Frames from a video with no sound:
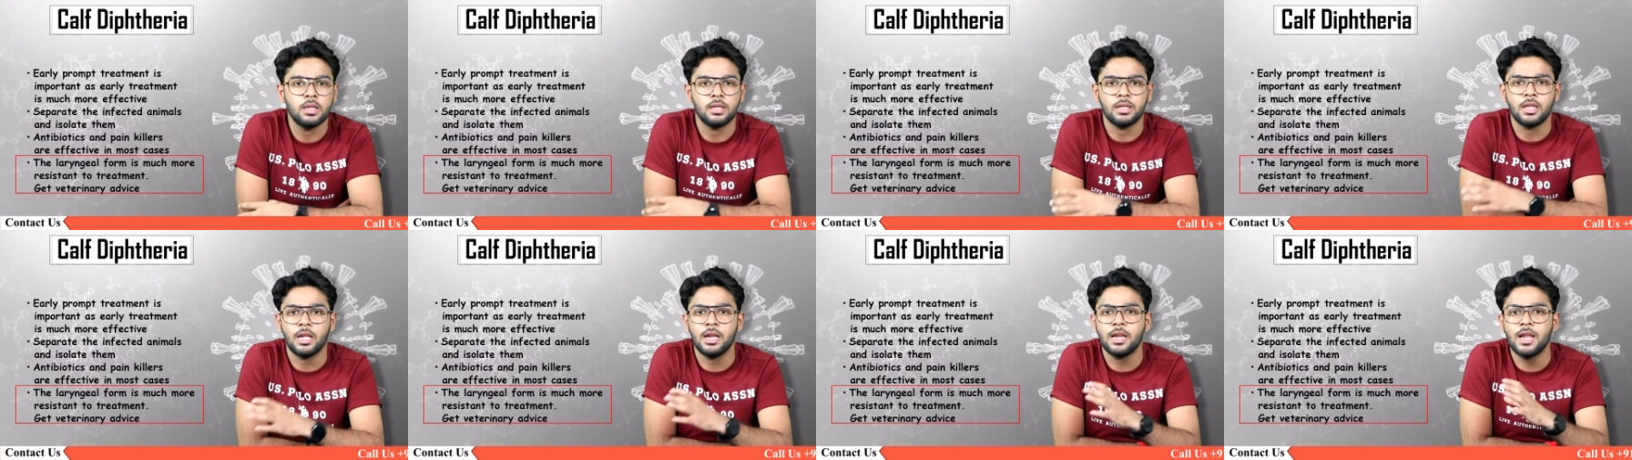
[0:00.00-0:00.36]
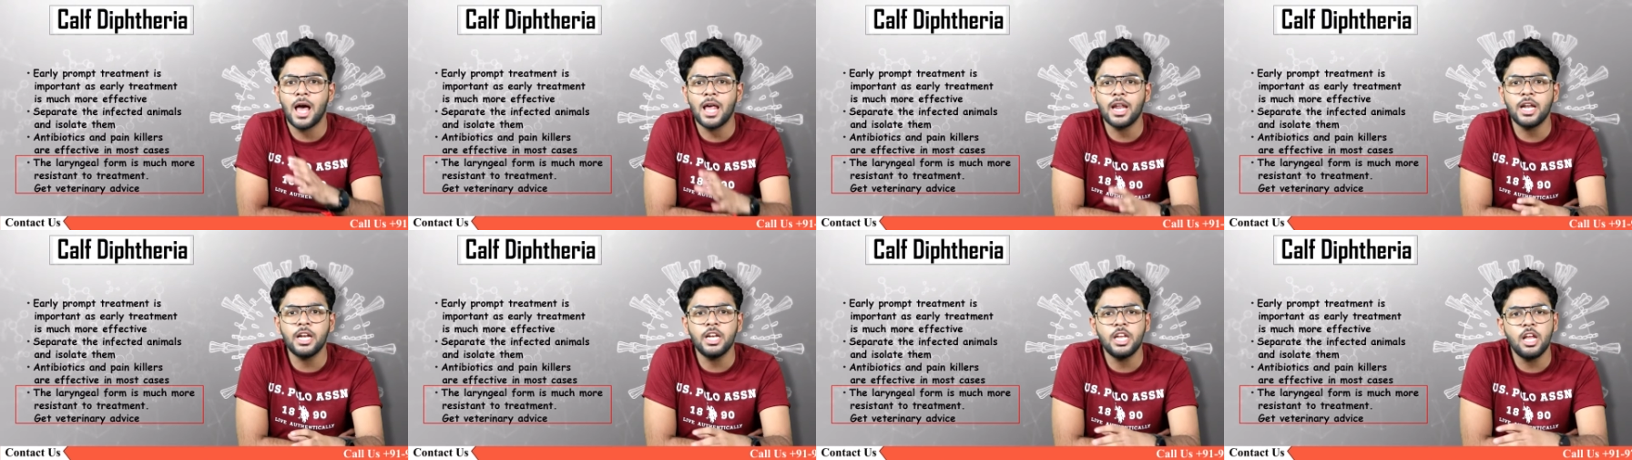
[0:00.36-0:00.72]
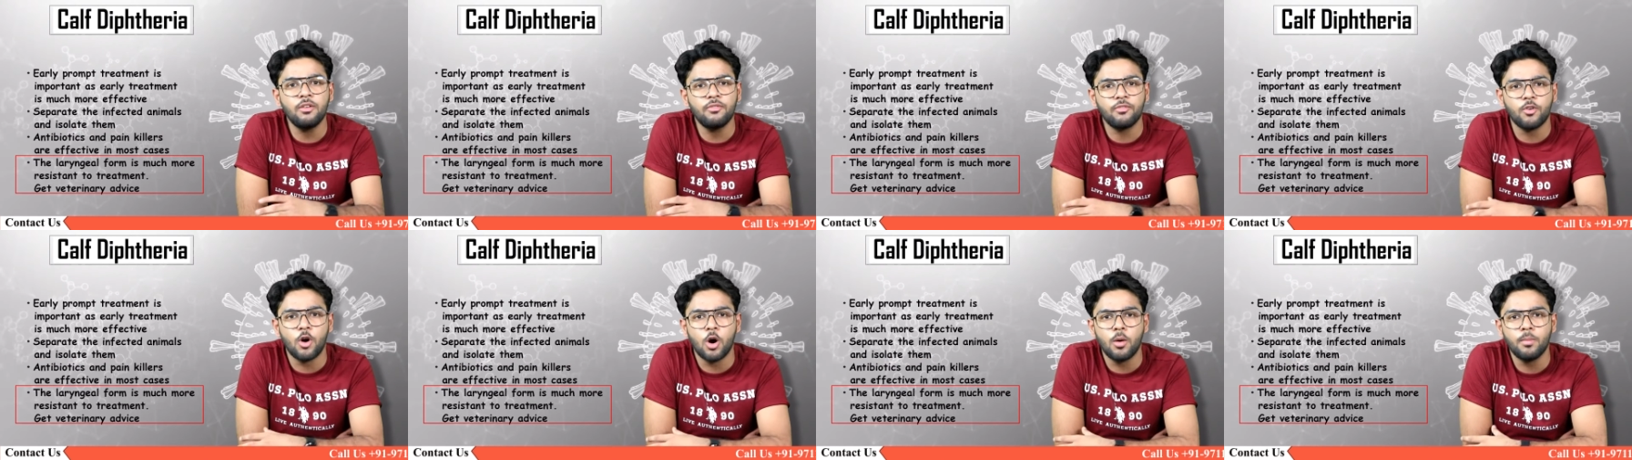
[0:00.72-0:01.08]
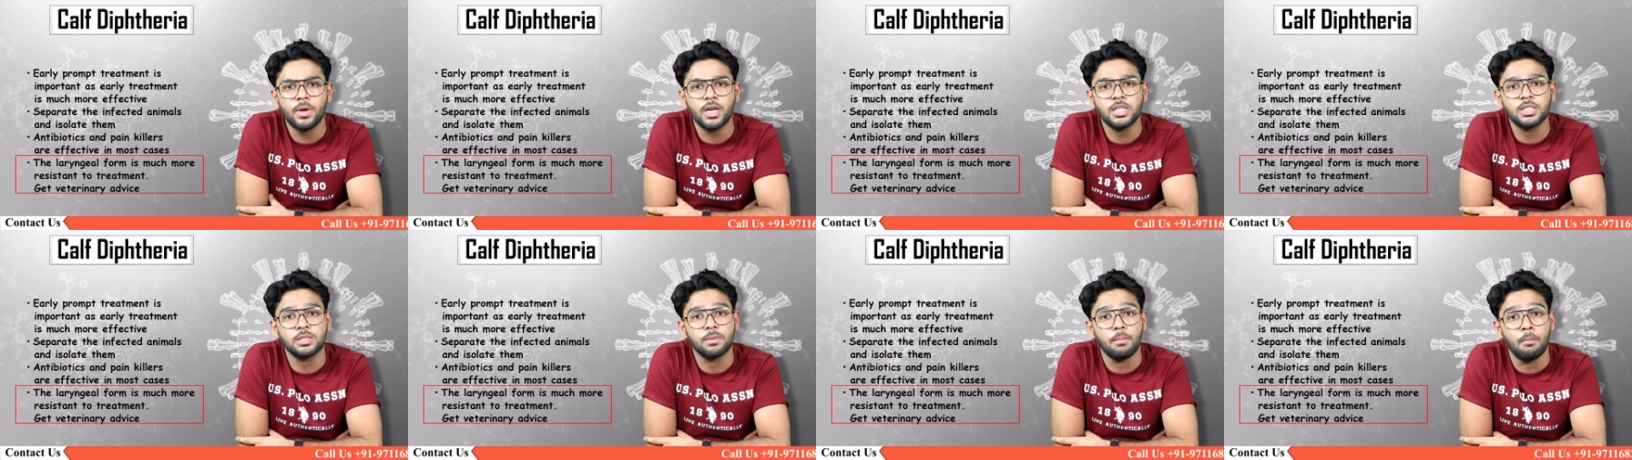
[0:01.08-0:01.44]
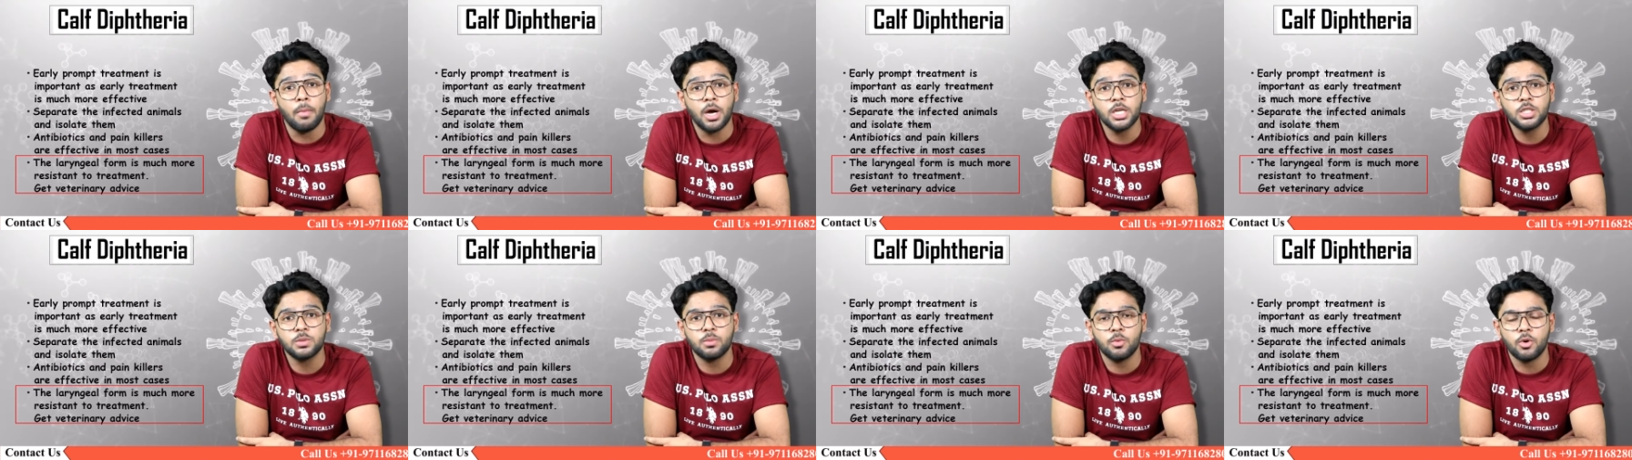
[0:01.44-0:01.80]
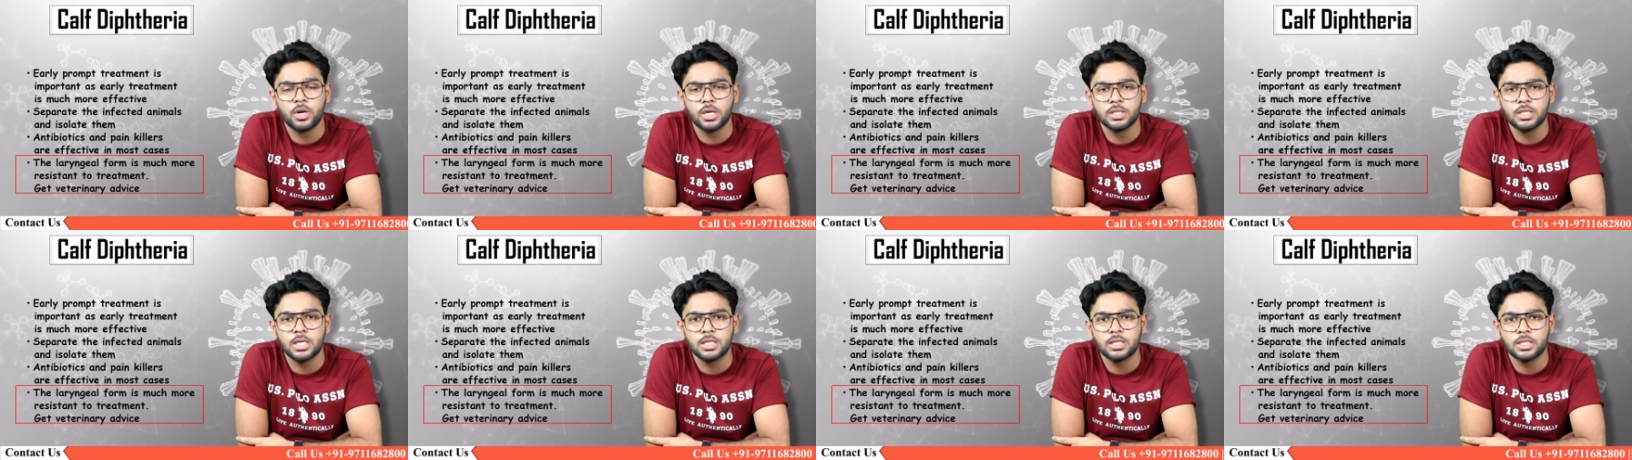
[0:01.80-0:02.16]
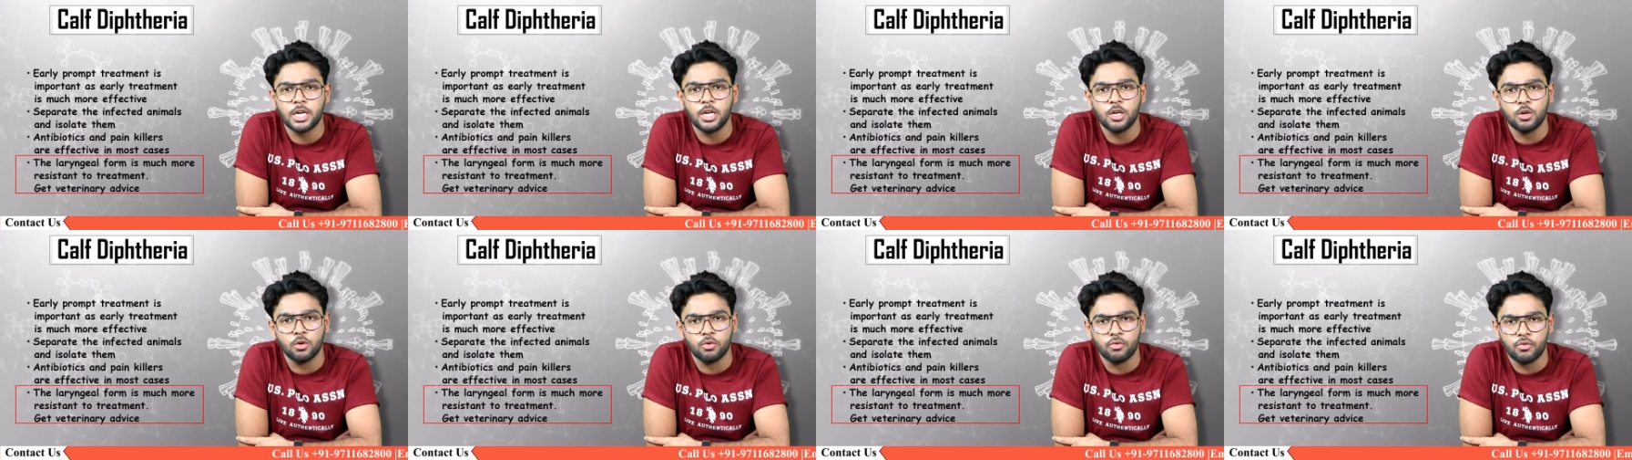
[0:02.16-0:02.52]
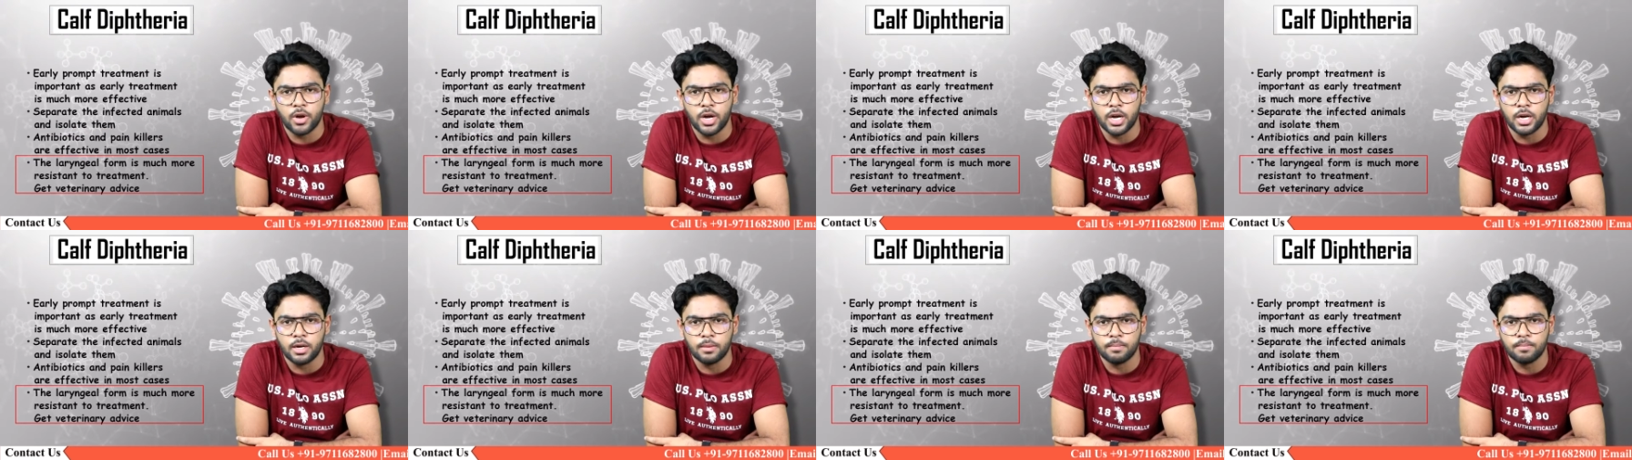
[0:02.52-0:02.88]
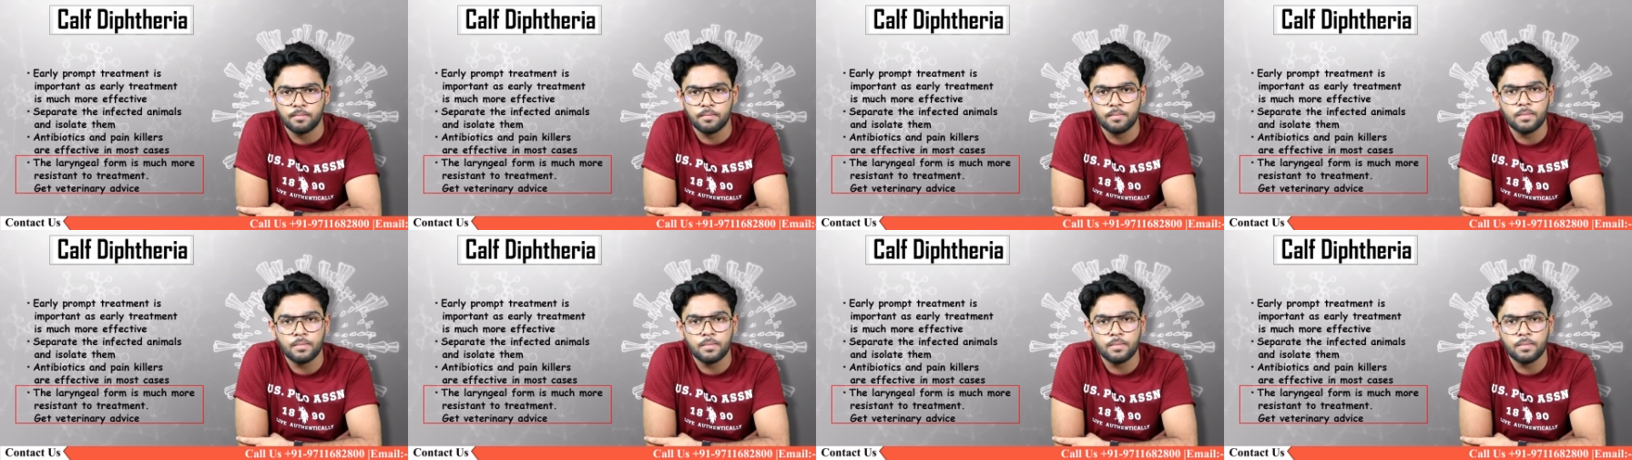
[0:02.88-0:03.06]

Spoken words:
The laryngeal form is much more resistant to treatment.